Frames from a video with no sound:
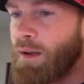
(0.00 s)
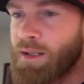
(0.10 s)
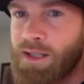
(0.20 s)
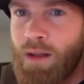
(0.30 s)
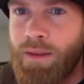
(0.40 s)

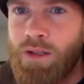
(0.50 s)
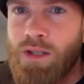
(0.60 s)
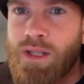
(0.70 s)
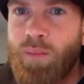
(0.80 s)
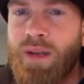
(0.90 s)
like I said, I think
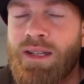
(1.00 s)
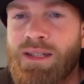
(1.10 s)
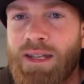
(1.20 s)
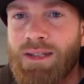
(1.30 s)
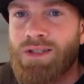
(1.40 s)
just the
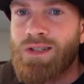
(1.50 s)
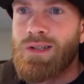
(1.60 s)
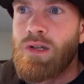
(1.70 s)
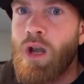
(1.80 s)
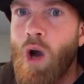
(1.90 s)
biggest thing is
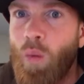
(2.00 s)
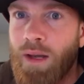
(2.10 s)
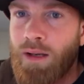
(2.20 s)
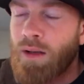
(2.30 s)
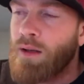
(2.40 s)
just
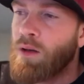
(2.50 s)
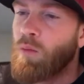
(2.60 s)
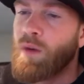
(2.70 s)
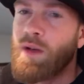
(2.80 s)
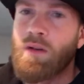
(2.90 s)
knowing
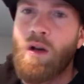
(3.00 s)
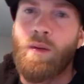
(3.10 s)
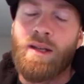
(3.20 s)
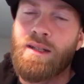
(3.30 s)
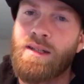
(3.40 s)
when you're
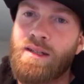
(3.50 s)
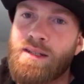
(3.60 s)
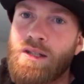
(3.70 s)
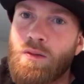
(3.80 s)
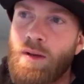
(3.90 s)
going into these
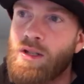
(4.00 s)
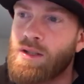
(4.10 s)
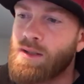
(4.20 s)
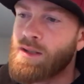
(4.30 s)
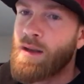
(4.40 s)

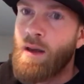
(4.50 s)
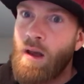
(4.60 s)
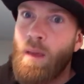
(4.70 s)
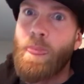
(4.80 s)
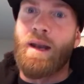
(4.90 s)
situations
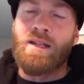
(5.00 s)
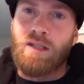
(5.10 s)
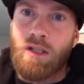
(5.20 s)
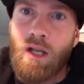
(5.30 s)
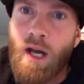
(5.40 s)
that it's
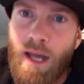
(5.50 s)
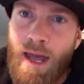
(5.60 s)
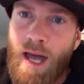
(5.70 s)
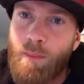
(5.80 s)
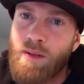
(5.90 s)
going to
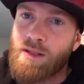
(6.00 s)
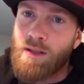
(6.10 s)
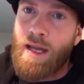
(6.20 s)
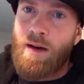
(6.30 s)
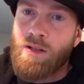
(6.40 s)
happen. So
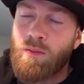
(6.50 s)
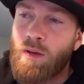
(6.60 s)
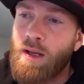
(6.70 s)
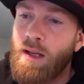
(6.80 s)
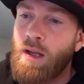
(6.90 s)
now it's
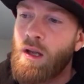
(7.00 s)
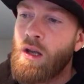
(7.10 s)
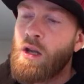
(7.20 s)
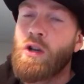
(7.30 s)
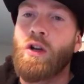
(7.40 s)
what
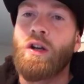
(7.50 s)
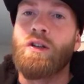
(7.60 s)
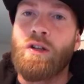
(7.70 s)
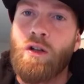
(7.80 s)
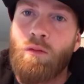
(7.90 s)
you're going to
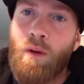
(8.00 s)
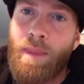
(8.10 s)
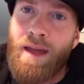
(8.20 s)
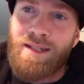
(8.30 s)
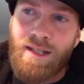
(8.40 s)
do
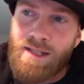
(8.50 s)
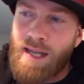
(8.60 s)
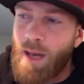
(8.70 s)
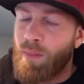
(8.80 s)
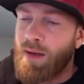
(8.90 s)
when that does
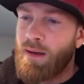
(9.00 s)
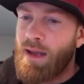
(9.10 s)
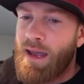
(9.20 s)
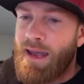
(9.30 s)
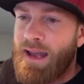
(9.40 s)
happen.
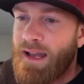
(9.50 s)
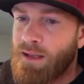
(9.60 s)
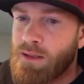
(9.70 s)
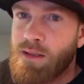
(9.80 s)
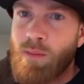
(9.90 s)

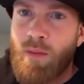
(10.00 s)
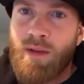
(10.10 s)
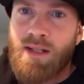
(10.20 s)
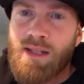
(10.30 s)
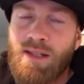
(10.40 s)
And some of the
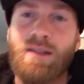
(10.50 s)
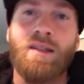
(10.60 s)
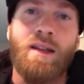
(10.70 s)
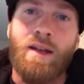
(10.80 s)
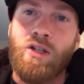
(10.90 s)
biggest things that
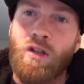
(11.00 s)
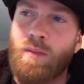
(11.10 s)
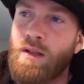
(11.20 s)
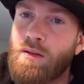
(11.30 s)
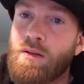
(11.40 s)
they like showed
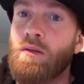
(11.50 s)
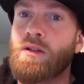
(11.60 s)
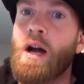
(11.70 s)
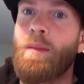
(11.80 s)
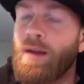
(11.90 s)
me or
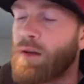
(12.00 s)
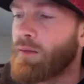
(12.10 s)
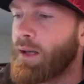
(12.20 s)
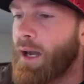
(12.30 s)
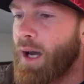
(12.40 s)
taught me in the
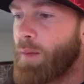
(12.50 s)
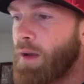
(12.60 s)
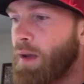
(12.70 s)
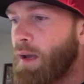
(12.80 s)
rehab,